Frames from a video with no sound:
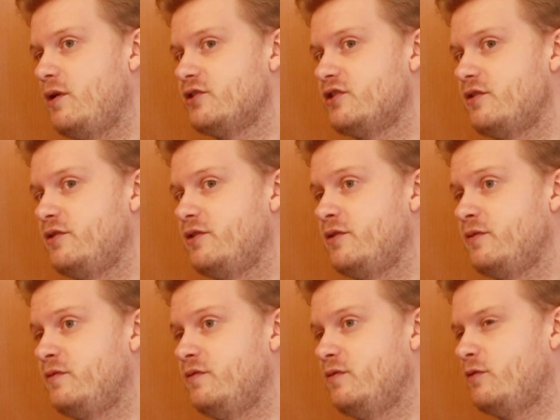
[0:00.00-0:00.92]
well as
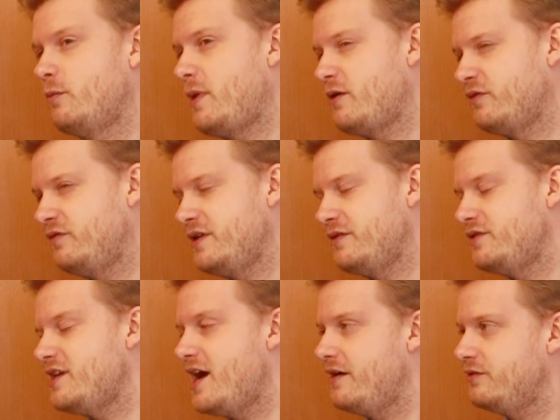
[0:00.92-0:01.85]
the about
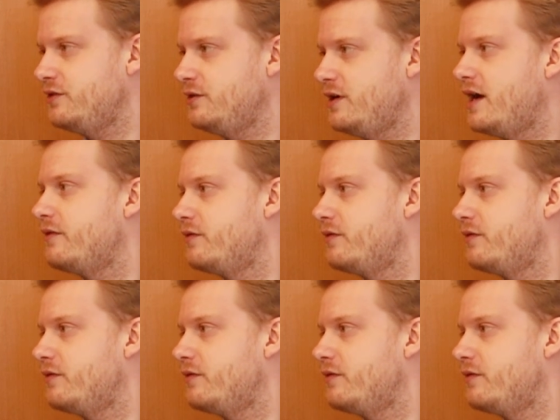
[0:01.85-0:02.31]
50 after